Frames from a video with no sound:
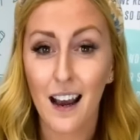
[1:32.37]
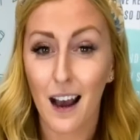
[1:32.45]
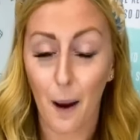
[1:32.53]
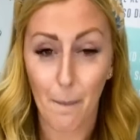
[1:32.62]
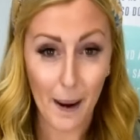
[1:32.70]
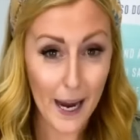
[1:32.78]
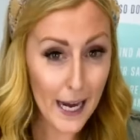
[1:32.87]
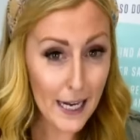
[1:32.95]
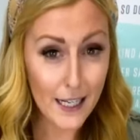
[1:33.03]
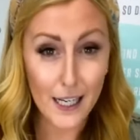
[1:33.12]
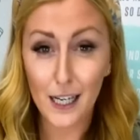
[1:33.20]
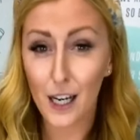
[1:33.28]
a
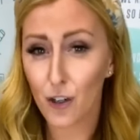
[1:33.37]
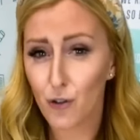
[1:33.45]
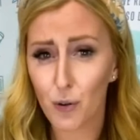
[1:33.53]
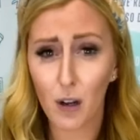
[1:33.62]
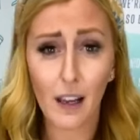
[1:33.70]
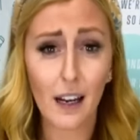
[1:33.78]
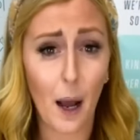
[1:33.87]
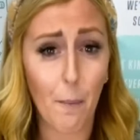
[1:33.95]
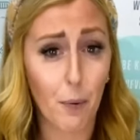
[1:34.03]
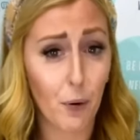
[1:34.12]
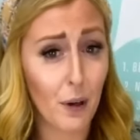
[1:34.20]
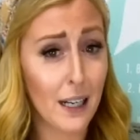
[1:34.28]
painting, a drawing, a
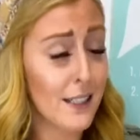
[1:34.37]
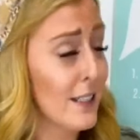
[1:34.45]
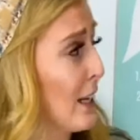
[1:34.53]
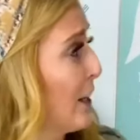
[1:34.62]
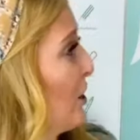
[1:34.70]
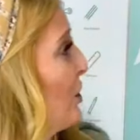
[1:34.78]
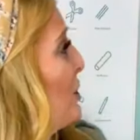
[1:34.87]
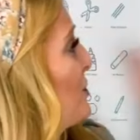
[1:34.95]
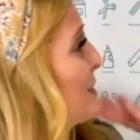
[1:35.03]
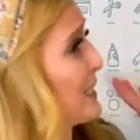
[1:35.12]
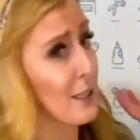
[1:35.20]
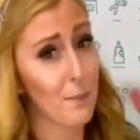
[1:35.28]
print. I could use
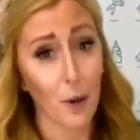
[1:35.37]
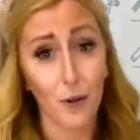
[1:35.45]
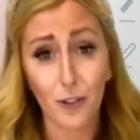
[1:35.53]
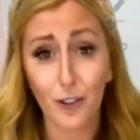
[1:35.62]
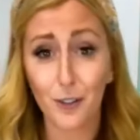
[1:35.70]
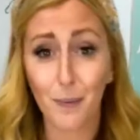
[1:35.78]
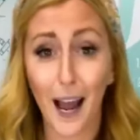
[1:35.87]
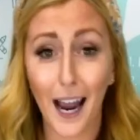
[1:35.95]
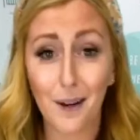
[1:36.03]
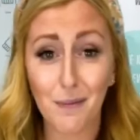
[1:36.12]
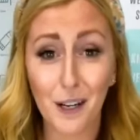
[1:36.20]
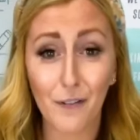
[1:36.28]
these posters
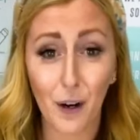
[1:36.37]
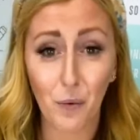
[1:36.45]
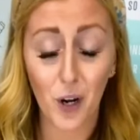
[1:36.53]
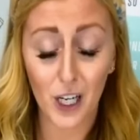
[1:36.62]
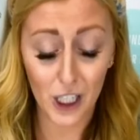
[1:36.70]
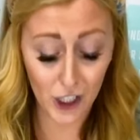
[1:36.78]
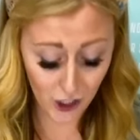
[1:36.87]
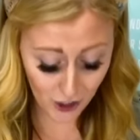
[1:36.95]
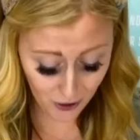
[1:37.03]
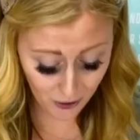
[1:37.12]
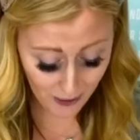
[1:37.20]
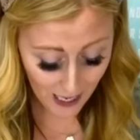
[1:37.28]
behind me if I wanted
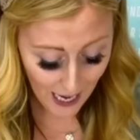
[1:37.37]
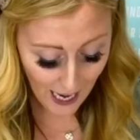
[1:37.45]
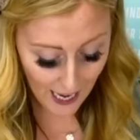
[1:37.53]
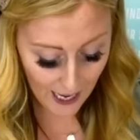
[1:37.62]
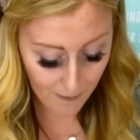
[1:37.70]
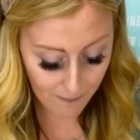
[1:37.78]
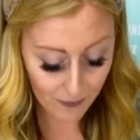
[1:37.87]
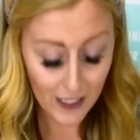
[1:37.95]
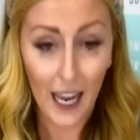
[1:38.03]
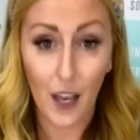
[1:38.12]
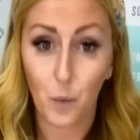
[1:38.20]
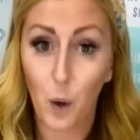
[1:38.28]
to. Um,
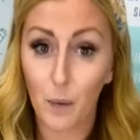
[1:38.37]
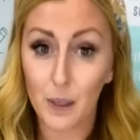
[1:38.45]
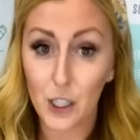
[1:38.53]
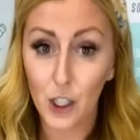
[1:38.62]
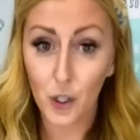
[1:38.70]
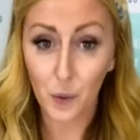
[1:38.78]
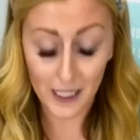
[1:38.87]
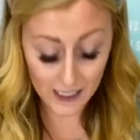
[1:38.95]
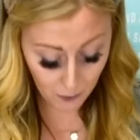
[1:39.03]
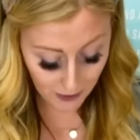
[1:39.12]
and what we do is we